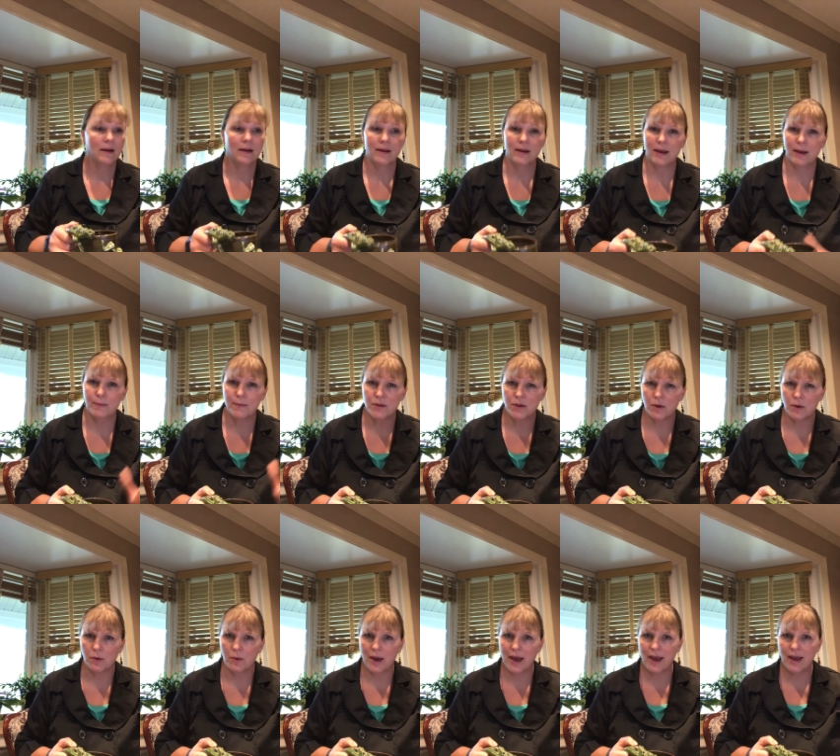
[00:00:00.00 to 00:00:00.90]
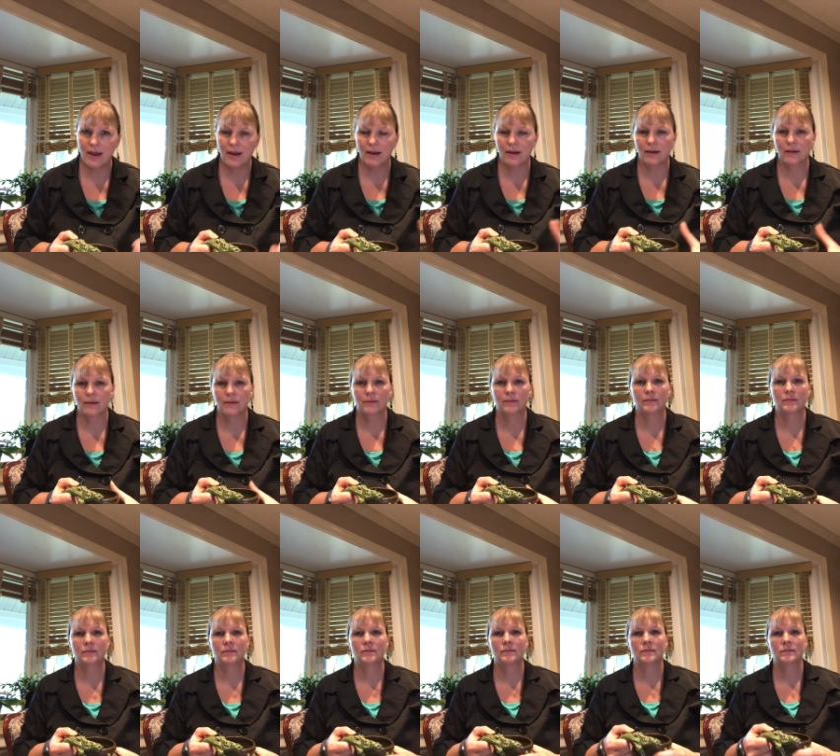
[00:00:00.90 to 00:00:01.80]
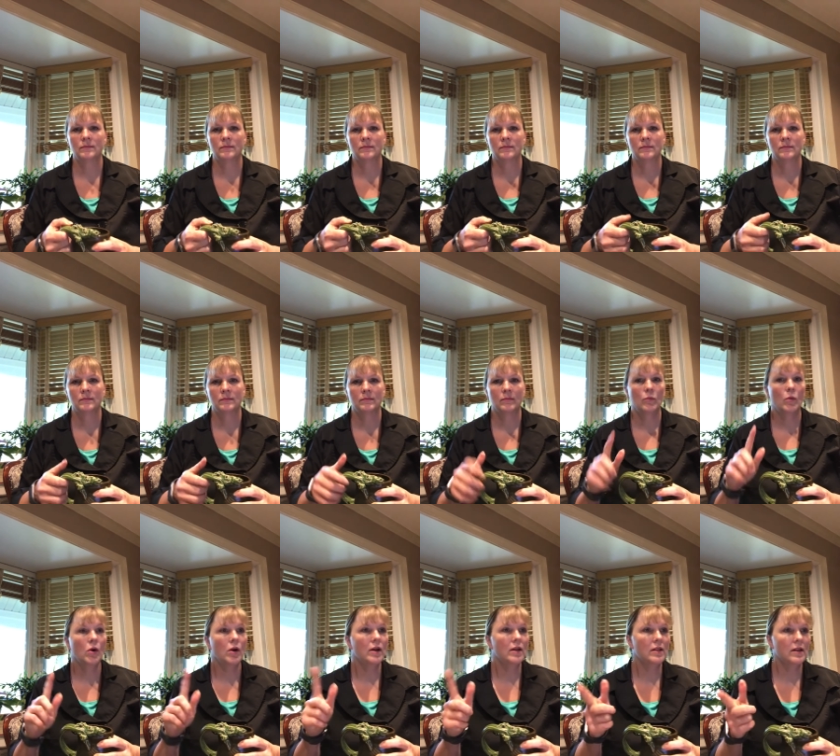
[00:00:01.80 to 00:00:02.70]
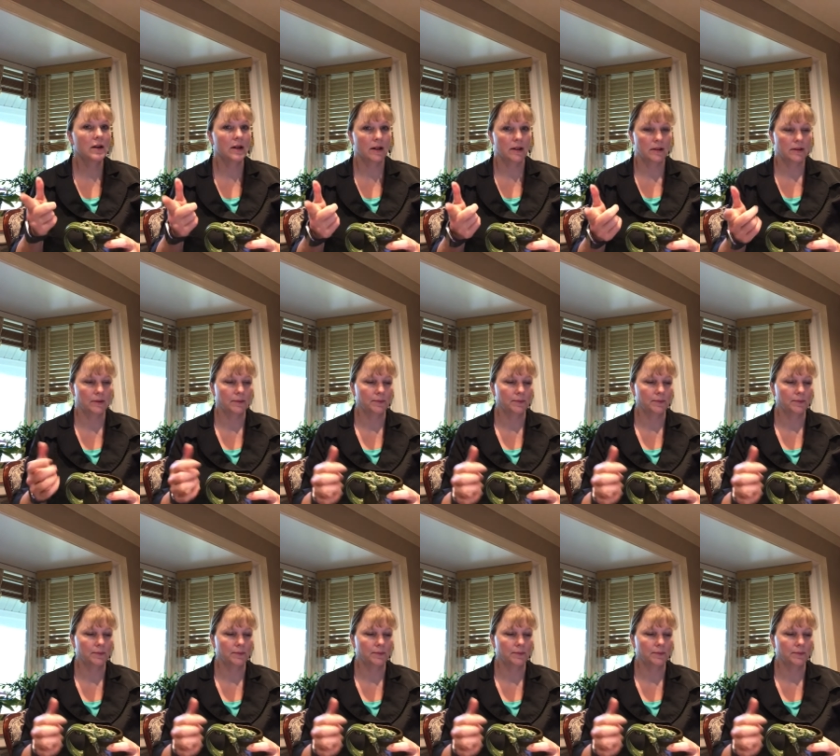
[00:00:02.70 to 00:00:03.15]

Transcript: Keeps you awake? More alert?